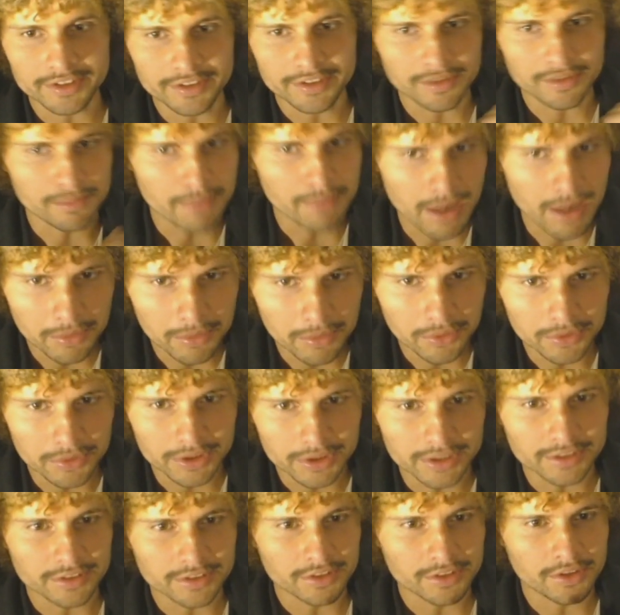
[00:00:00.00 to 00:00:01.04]
and
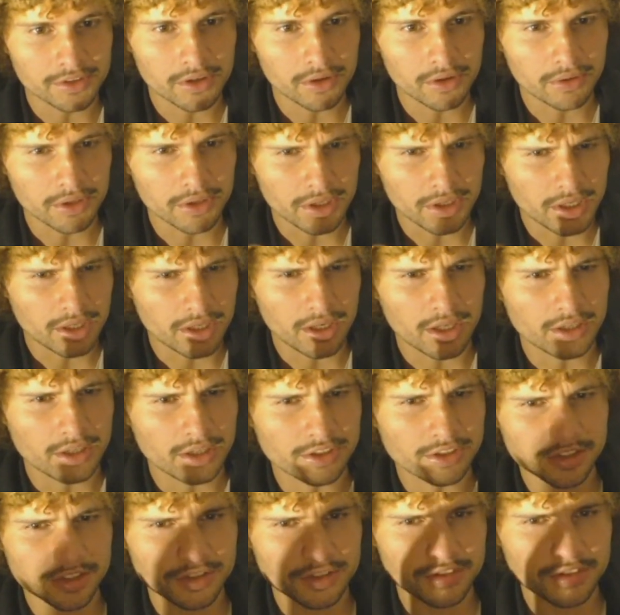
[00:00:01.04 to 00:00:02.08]
memories, and
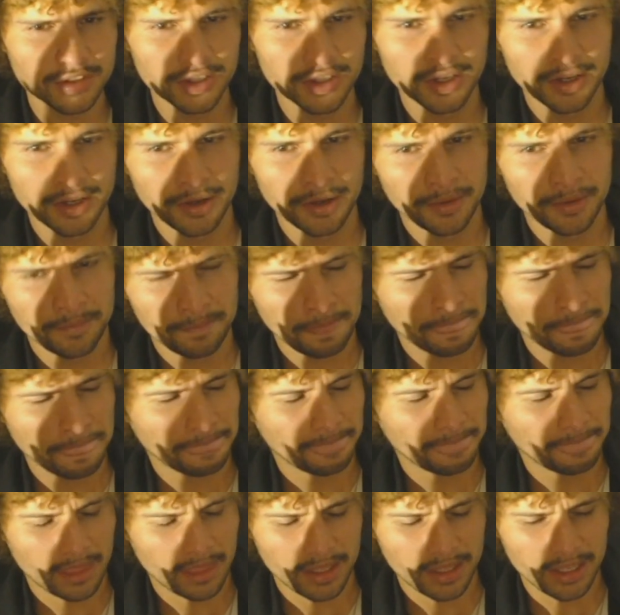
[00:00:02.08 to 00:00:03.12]
just
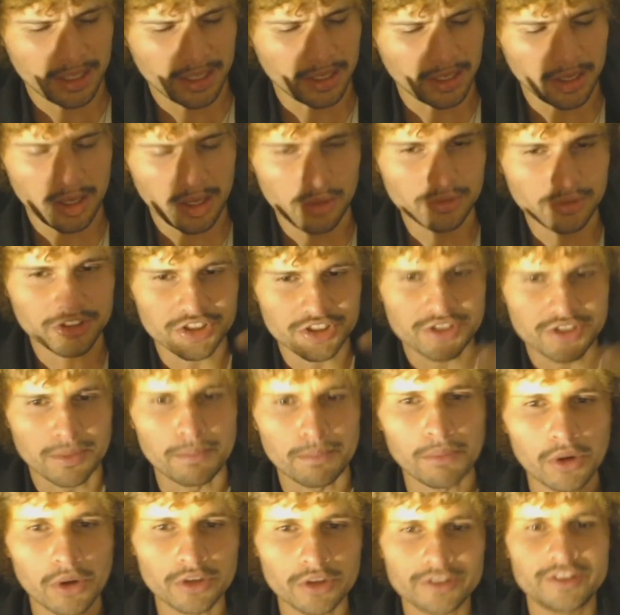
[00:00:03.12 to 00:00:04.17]
it was just
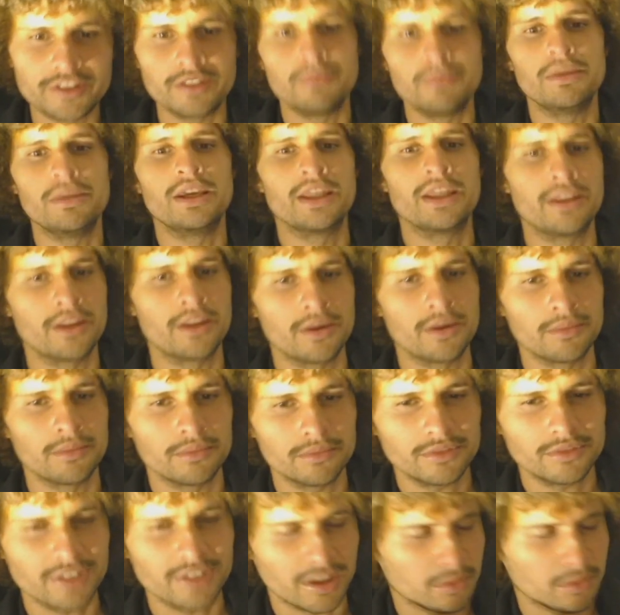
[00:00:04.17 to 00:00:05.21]
immersing me in them.
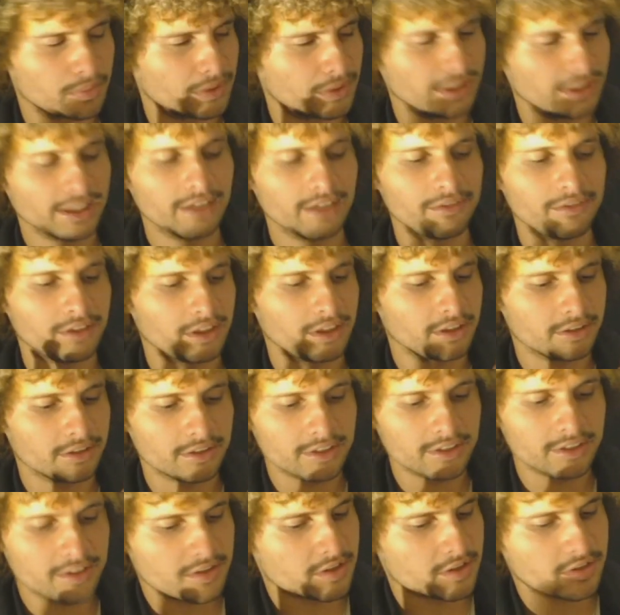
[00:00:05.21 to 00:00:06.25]
It's like reliving
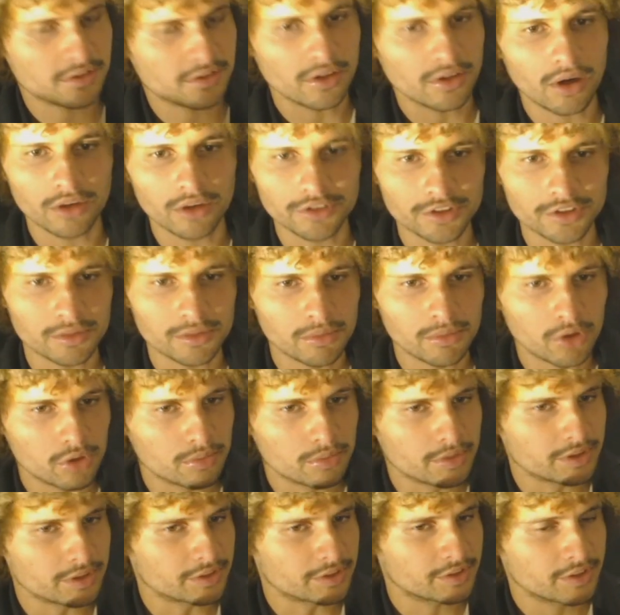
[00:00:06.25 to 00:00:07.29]
these nostalgic
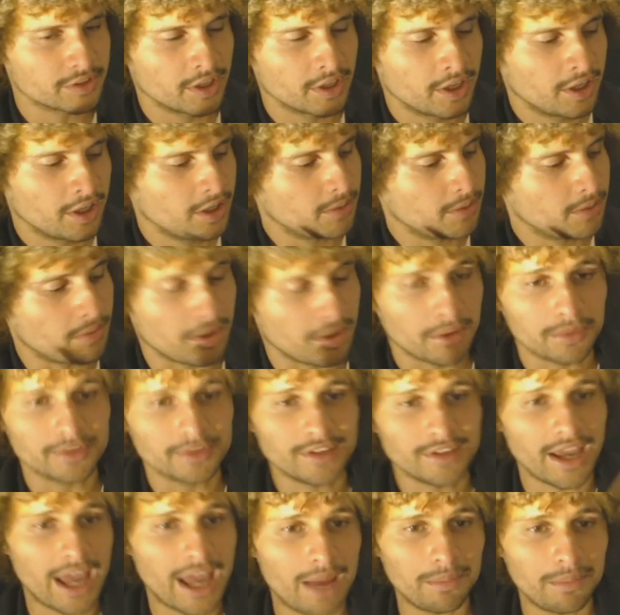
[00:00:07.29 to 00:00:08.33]
moments, whether it was
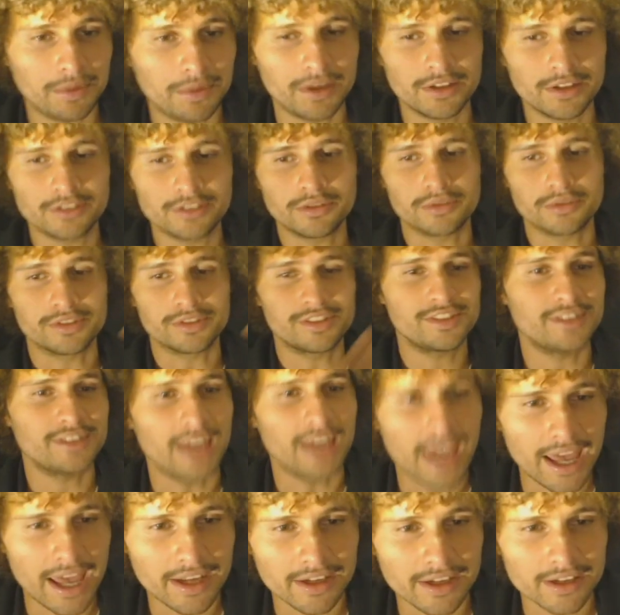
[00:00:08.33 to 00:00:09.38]
happiness or
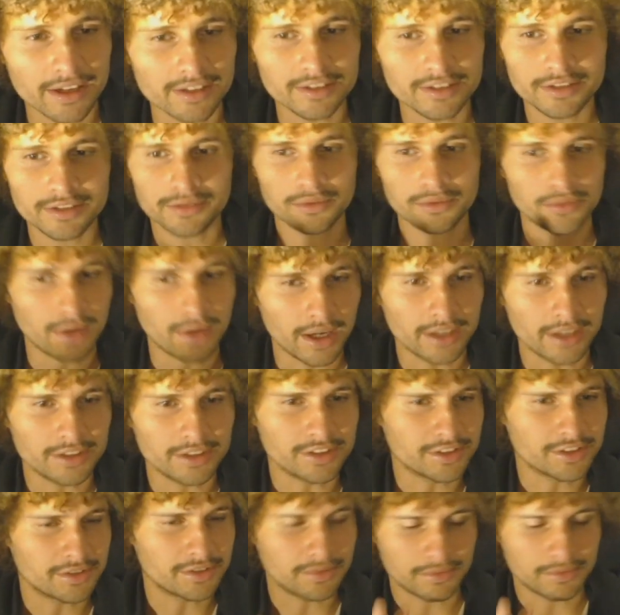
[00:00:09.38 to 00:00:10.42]
sadness, right?
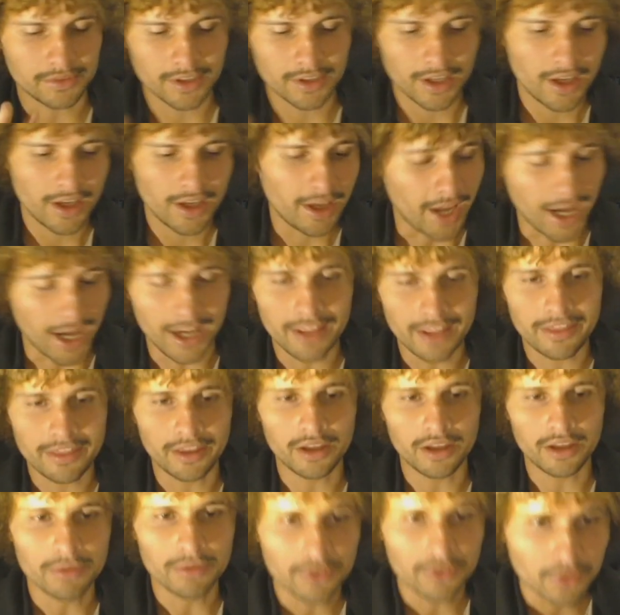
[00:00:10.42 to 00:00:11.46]
Just
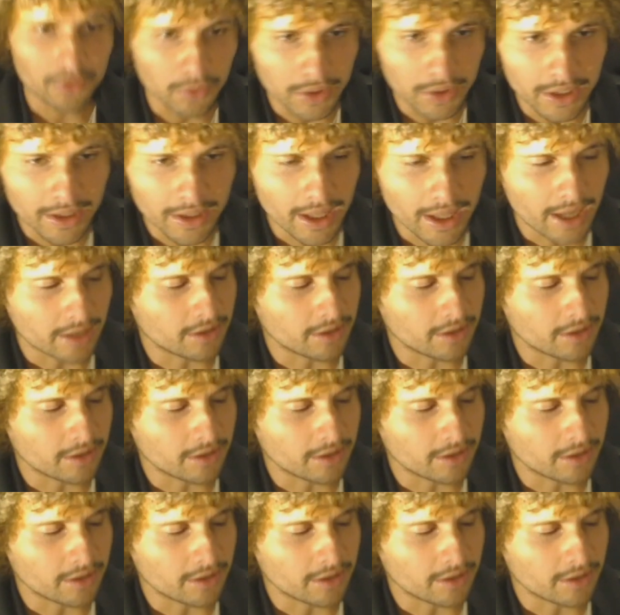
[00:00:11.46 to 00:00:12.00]
anything in between that.